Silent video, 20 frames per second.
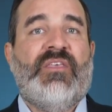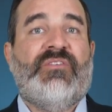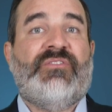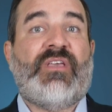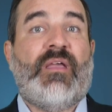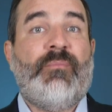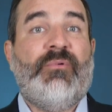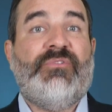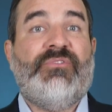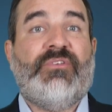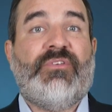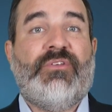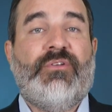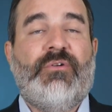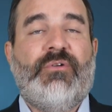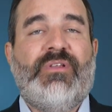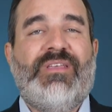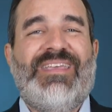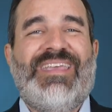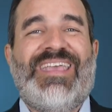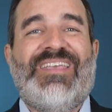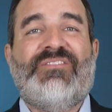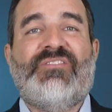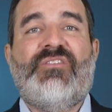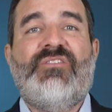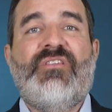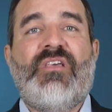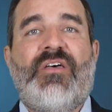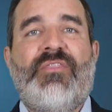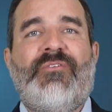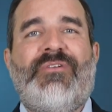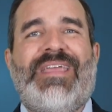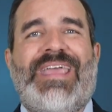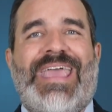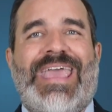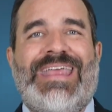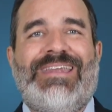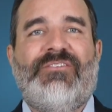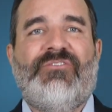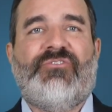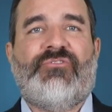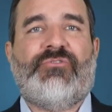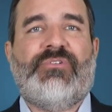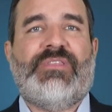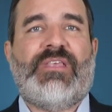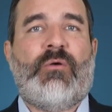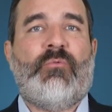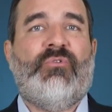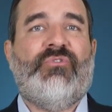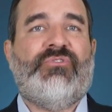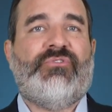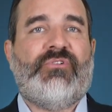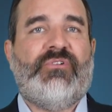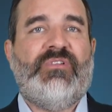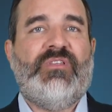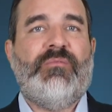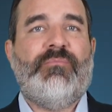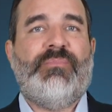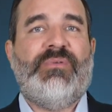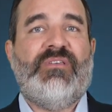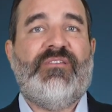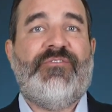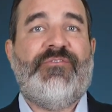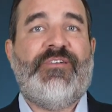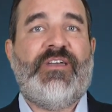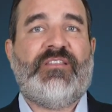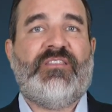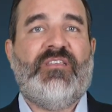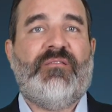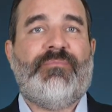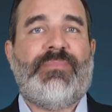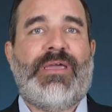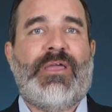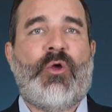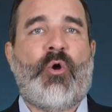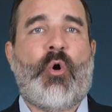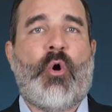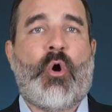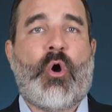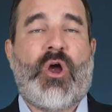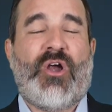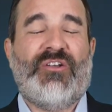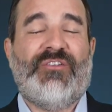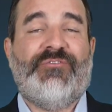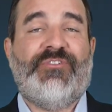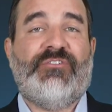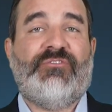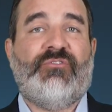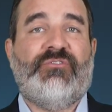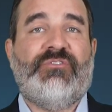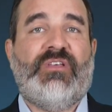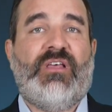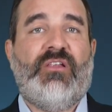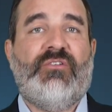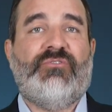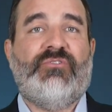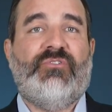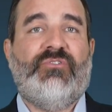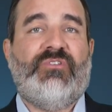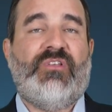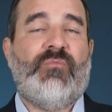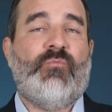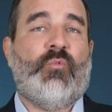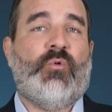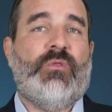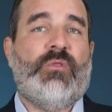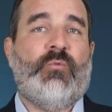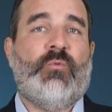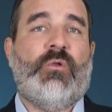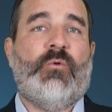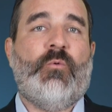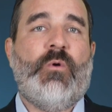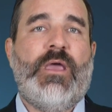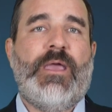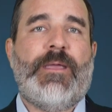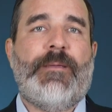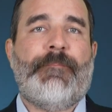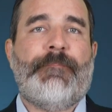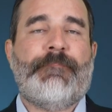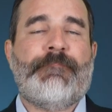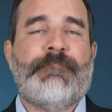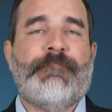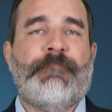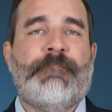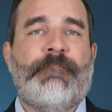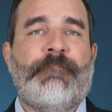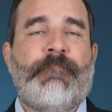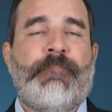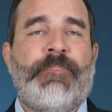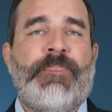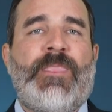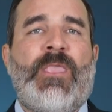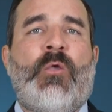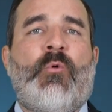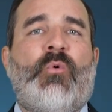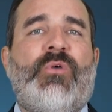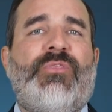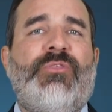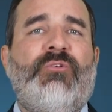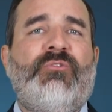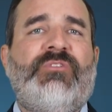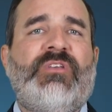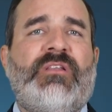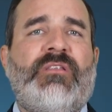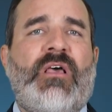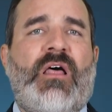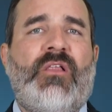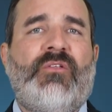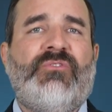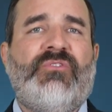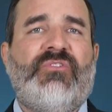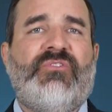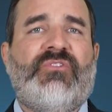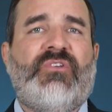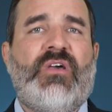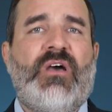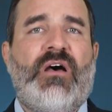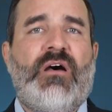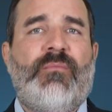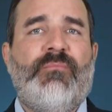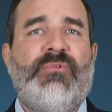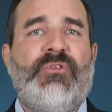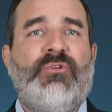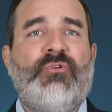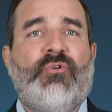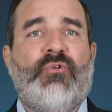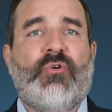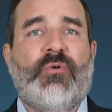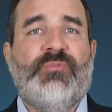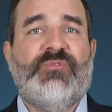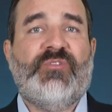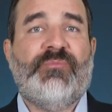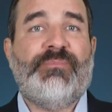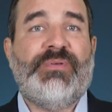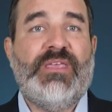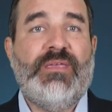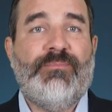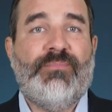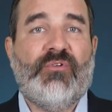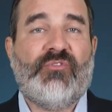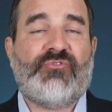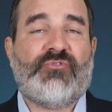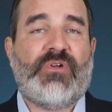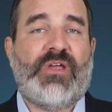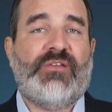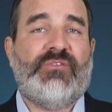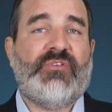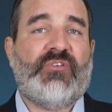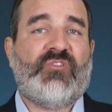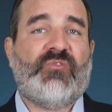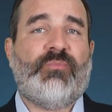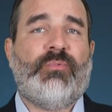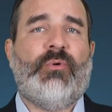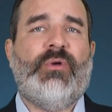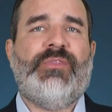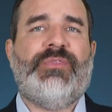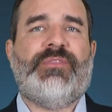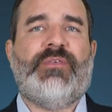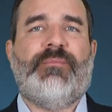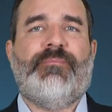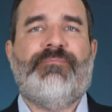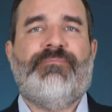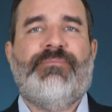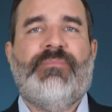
Cybersecurity is another industry that will certainly be affected by artificial intelligence in more than one way. With new technologies come new groups of people trying to exploit them.